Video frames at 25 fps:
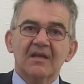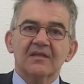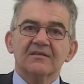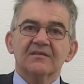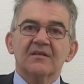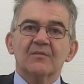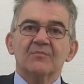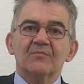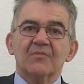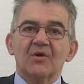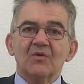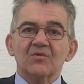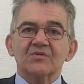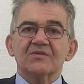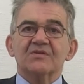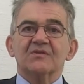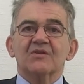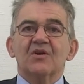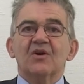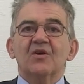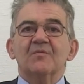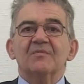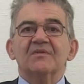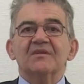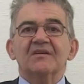The most
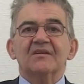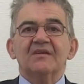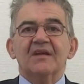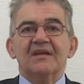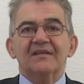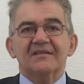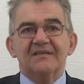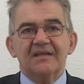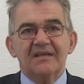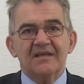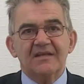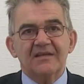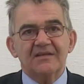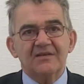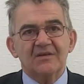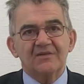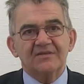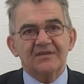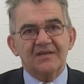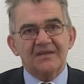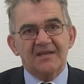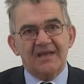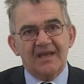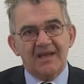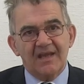common criteria
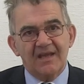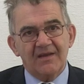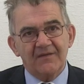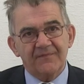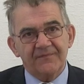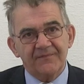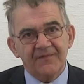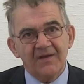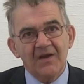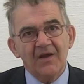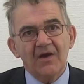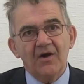they have